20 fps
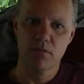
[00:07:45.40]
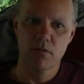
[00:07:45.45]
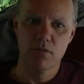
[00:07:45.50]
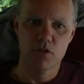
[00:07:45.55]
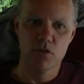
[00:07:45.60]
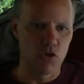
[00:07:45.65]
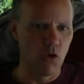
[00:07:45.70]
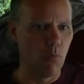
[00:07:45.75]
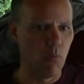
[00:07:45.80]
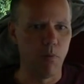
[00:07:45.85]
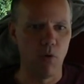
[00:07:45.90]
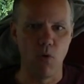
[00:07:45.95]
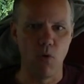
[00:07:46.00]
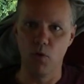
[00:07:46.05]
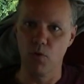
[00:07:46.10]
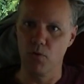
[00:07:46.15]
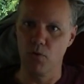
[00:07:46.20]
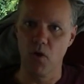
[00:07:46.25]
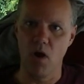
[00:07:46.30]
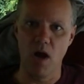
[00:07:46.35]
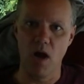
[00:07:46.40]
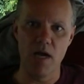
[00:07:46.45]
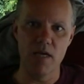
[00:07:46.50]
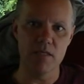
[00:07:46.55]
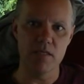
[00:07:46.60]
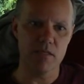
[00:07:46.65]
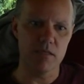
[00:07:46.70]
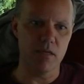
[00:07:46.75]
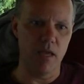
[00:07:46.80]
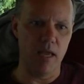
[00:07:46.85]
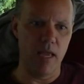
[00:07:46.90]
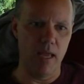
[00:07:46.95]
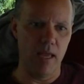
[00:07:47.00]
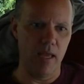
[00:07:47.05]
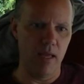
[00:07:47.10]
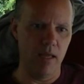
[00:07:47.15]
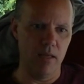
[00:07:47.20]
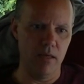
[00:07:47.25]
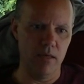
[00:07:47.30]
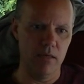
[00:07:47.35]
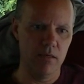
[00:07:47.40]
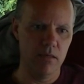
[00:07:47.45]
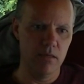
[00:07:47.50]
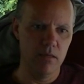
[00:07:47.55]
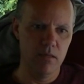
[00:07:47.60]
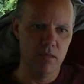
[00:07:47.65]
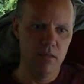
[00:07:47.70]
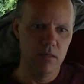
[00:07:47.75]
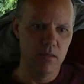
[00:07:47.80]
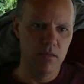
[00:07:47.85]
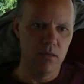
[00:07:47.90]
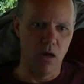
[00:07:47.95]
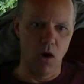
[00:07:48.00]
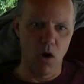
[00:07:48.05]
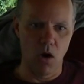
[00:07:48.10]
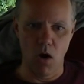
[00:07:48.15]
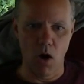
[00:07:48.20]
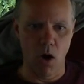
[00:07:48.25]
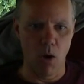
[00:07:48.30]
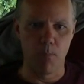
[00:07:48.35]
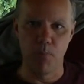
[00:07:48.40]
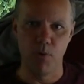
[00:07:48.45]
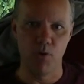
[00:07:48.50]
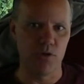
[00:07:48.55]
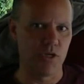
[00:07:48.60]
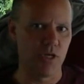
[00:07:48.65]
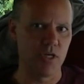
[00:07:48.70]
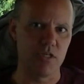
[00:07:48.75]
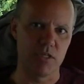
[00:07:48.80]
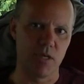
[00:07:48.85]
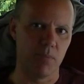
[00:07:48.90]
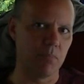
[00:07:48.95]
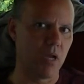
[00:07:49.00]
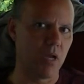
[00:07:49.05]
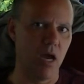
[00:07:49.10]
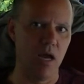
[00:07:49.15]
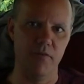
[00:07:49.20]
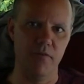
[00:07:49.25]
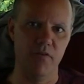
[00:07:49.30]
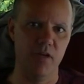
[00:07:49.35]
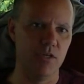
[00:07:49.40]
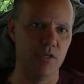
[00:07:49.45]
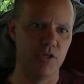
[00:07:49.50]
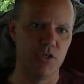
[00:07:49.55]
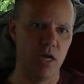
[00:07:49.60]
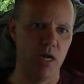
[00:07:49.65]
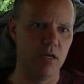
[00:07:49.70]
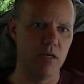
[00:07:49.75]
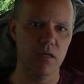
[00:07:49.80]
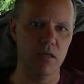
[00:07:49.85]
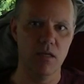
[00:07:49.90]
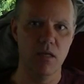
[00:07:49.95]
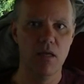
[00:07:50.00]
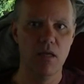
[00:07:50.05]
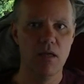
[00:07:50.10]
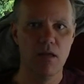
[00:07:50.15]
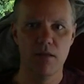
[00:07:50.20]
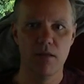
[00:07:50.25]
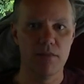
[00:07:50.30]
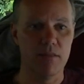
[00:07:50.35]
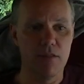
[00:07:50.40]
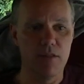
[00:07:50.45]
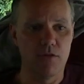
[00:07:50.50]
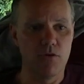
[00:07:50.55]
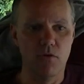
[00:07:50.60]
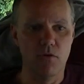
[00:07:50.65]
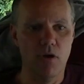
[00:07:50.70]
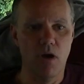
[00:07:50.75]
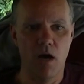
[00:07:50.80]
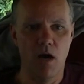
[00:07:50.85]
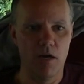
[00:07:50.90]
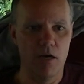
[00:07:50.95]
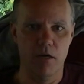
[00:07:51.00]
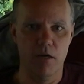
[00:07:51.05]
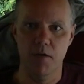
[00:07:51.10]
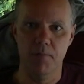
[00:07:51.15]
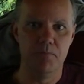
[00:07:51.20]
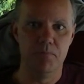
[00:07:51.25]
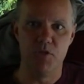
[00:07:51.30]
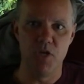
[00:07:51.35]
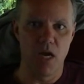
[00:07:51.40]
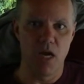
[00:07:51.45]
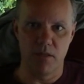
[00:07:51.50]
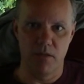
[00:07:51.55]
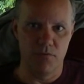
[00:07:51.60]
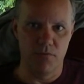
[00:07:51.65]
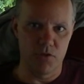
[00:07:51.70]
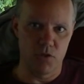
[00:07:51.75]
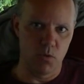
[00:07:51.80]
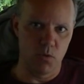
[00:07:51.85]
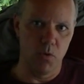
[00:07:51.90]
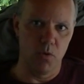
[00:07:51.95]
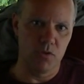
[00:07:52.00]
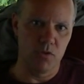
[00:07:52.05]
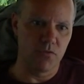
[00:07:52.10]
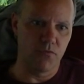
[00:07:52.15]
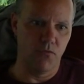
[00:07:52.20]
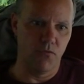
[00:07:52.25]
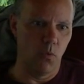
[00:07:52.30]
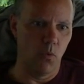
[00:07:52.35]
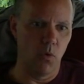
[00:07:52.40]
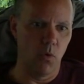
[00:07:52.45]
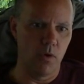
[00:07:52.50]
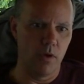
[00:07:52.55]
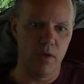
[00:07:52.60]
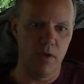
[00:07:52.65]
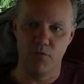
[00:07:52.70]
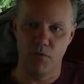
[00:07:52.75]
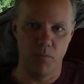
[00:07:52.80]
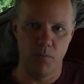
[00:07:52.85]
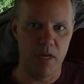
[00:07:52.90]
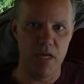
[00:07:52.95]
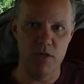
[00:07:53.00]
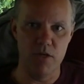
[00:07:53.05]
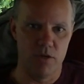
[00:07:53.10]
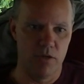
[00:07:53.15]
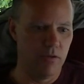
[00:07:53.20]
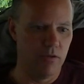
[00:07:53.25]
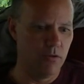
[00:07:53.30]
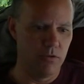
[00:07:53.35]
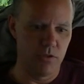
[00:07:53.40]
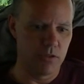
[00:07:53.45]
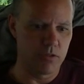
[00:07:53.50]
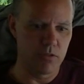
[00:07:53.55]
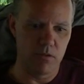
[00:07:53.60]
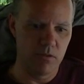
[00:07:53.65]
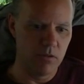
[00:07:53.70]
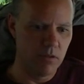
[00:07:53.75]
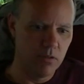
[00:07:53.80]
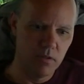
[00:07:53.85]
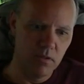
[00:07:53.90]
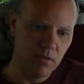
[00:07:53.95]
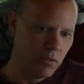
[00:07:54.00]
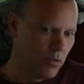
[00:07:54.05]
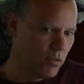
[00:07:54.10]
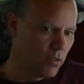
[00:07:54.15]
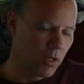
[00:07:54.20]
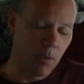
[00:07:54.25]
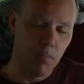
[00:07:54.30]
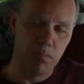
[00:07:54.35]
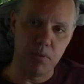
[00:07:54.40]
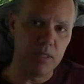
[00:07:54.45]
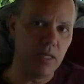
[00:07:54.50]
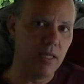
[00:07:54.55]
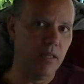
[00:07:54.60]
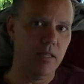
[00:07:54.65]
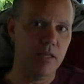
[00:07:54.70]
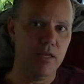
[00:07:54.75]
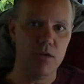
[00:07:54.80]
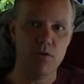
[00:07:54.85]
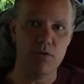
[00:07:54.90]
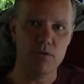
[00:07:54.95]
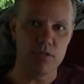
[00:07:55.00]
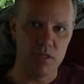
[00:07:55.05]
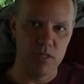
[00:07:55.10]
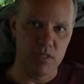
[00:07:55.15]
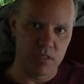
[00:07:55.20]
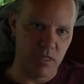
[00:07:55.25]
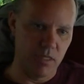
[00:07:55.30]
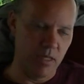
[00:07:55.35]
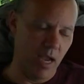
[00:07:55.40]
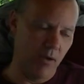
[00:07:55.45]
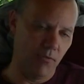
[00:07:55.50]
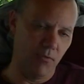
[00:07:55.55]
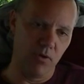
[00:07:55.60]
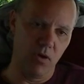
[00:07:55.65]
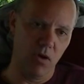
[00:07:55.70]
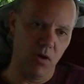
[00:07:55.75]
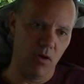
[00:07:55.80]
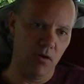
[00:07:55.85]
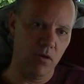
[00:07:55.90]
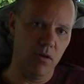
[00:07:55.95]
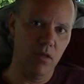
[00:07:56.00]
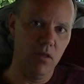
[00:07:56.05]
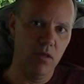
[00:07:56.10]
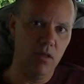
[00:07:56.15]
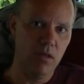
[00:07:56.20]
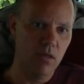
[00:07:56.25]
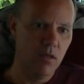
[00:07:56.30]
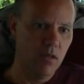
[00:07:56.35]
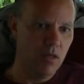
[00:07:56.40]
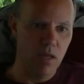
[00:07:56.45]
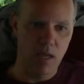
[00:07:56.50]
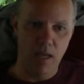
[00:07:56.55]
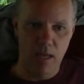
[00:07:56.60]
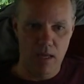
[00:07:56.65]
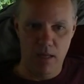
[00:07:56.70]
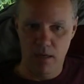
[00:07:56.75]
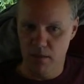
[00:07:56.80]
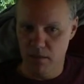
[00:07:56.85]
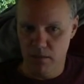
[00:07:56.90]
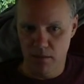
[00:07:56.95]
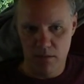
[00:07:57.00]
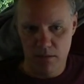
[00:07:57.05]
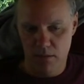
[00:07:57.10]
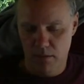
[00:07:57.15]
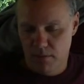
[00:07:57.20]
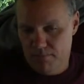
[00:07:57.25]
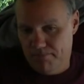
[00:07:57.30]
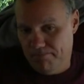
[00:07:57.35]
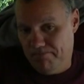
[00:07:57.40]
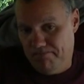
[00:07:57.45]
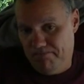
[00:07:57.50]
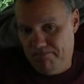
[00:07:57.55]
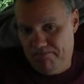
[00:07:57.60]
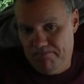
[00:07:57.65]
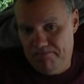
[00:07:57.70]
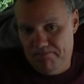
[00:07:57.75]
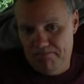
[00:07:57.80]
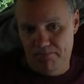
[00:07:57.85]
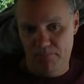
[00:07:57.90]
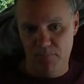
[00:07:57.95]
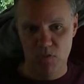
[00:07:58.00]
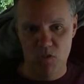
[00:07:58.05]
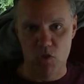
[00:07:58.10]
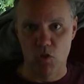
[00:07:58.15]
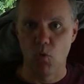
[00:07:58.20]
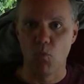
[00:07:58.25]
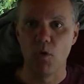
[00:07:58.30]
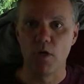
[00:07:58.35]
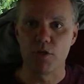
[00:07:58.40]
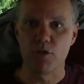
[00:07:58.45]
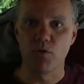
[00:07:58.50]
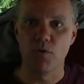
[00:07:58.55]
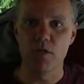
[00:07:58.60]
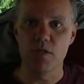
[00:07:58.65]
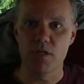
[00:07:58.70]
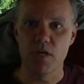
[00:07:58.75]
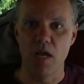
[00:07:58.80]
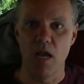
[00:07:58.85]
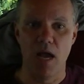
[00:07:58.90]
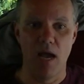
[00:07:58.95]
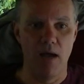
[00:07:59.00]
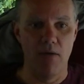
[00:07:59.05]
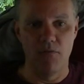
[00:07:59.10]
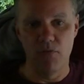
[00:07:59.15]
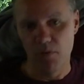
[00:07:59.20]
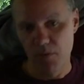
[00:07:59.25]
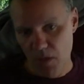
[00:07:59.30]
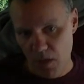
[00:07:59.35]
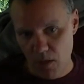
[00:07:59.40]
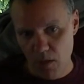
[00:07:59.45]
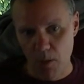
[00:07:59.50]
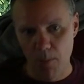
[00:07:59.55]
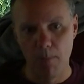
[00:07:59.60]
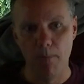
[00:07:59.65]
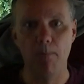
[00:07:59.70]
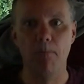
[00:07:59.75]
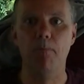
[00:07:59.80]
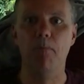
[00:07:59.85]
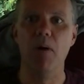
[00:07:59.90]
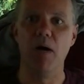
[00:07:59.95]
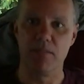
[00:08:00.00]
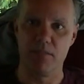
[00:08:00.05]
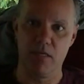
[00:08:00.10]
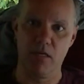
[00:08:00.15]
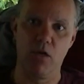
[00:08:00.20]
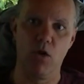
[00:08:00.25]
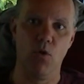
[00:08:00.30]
so polarized and are pushing some kind of an agenda that they're not an objective source for information. They're just completely useless in that regard. And so what choice do you have but to